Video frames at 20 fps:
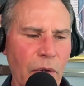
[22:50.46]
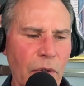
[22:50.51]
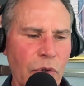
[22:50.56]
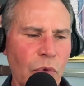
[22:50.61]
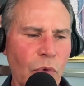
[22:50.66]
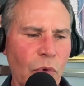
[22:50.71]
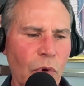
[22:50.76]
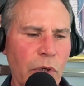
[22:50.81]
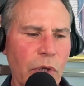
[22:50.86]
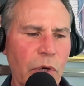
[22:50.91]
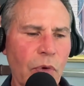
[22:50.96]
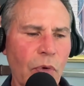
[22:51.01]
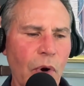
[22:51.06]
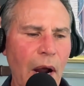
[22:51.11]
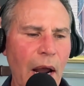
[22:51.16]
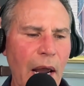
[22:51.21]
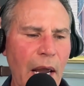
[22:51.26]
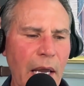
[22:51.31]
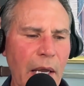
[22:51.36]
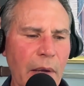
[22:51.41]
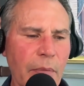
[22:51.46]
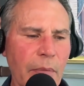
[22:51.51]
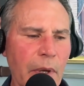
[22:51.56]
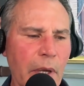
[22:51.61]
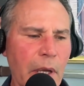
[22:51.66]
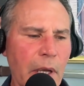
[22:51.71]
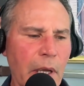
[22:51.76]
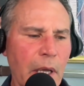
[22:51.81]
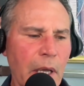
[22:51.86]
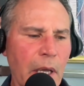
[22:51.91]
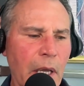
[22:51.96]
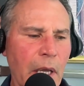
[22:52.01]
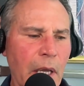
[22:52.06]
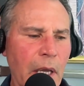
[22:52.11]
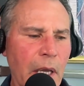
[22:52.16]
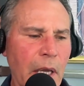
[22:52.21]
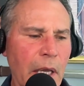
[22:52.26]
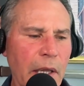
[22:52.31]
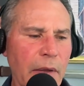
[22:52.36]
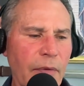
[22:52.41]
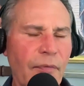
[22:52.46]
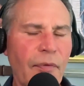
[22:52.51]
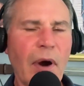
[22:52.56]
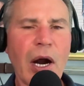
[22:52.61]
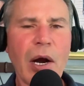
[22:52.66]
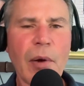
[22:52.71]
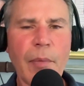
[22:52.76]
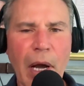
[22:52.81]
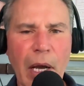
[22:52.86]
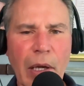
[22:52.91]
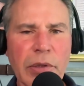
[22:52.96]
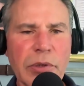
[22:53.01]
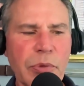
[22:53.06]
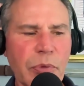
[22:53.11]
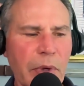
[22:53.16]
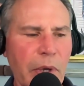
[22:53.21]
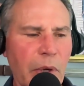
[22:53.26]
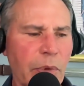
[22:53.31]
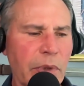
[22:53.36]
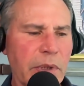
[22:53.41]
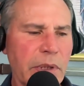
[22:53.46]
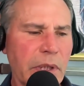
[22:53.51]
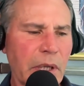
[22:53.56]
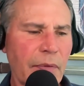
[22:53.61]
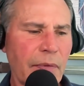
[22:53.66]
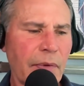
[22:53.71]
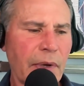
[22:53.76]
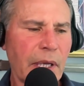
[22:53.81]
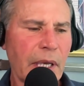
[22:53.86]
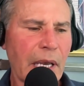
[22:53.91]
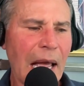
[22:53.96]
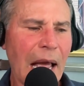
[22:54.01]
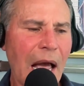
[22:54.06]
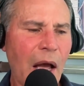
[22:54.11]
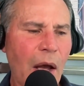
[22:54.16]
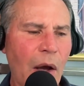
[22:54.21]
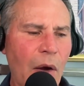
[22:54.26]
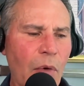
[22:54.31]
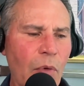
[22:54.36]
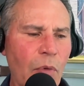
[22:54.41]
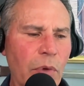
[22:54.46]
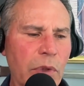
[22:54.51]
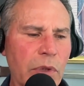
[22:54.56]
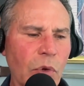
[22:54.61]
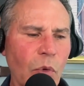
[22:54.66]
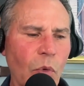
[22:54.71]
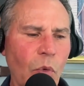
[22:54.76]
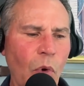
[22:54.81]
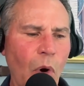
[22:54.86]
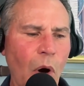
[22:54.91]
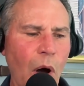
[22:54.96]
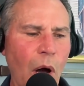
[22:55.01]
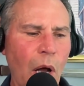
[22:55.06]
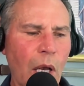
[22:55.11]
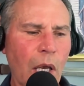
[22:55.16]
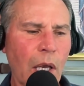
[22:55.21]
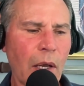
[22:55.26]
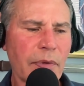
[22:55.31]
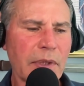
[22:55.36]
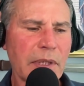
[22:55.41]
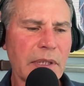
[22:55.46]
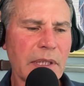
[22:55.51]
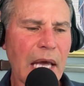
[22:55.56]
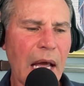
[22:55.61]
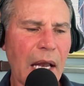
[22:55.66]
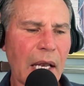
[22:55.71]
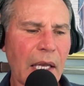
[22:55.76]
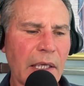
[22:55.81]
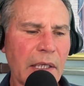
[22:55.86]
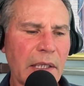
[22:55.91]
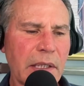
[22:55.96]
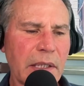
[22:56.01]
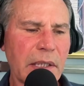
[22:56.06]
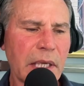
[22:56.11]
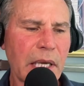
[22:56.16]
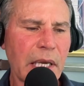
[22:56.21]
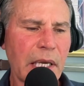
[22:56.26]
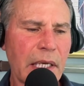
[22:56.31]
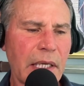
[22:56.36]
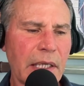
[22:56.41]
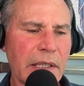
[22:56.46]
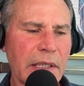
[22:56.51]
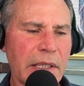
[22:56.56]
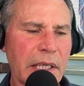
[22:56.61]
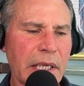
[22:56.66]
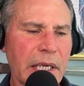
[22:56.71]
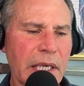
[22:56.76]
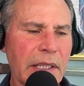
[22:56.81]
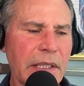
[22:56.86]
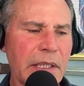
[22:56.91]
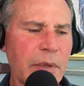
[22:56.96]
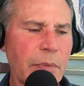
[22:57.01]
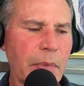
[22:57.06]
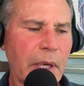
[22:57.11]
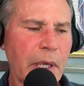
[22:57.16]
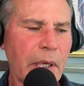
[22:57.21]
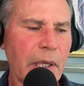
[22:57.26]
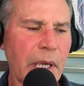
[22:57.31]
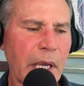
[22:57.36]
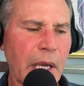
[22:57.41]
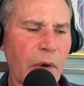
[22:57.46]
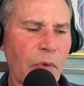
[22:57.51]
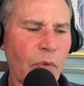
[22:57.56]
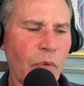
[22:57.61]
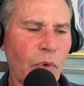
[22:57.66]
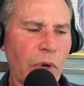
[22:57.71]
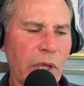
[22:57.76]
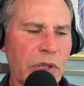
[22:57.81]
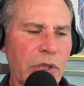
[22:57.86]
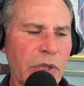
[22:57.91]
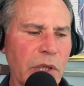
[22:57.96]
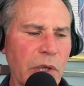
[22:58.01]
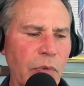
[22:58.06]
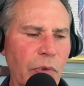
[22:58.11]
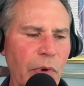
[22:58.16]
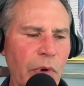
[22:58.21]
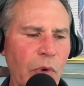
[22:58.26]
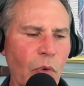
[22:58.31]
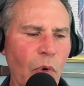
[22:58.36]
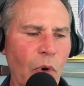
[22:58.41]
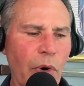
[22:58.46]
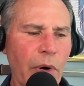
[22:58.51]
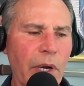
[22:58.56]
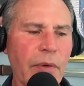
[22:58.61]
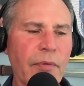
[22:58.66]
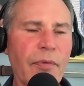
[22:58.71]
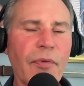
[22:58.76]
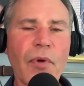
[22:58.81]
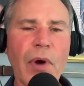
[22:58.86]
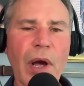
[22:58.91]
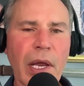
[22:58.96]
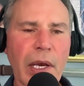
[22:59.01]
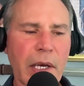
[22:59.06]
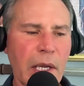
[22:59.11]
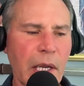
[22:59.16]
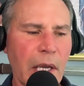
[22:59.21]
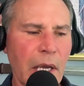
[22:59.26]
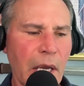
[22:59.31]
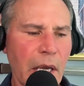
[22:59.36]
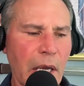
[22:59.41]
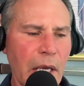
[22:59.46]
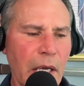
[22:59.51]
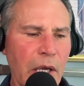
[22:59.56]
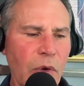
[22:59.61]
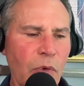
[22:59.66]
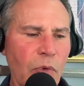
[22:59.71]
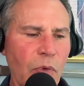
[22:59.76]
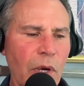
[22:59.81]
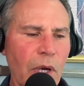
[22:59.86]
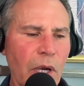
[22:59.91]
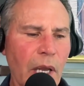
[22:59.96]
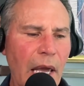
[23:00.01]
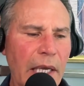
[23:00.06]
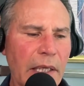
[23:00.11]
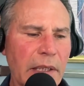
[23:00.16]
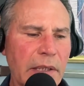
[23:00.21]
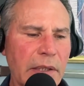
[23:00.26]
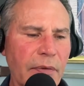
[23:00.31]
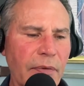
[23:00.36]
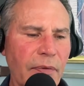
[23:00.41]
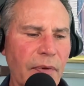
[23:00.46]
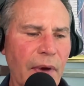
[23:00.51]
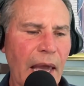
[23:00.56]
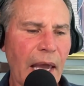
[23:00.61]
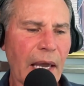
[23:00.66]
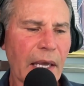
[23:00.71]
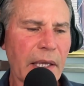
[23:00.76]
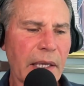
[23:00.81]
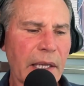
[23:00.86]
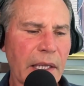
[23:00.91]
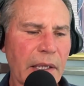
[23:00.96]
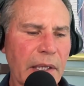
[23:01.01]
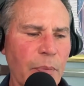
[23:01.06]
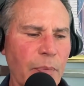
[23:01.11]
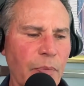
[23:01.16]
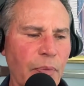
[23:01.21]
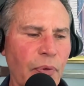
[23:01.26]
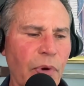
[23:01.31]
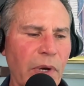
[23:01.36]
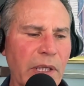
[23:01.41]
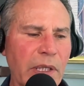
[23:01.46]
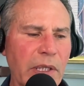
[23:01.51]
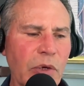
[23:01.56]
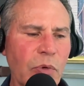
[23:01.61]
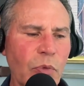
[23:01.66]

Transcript: toward crime in the farmhouse where he was living now was a wall of solace and his intimate and richly rewarding friend. He realized the fact that the printed